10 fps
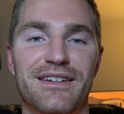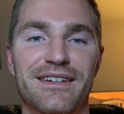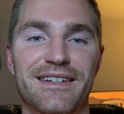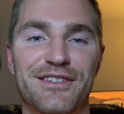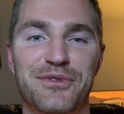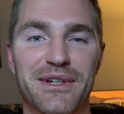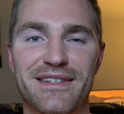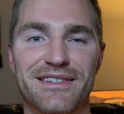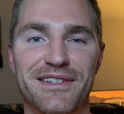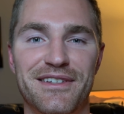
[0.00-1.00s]
It's great to
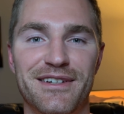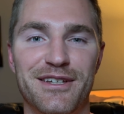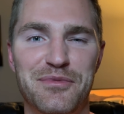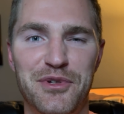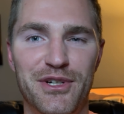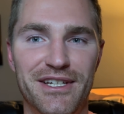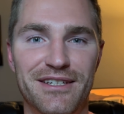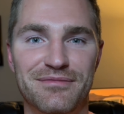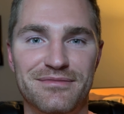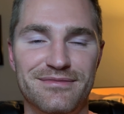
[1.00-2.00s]
see the
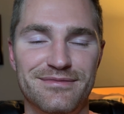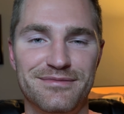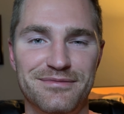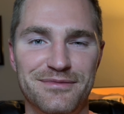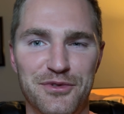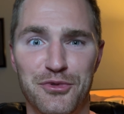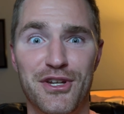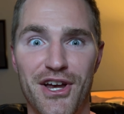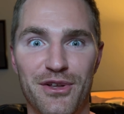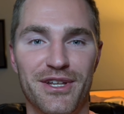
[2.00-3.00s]
community
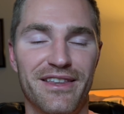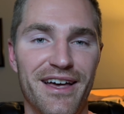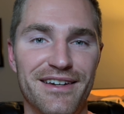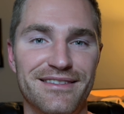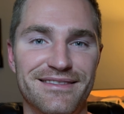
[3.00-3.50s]
reach out like that,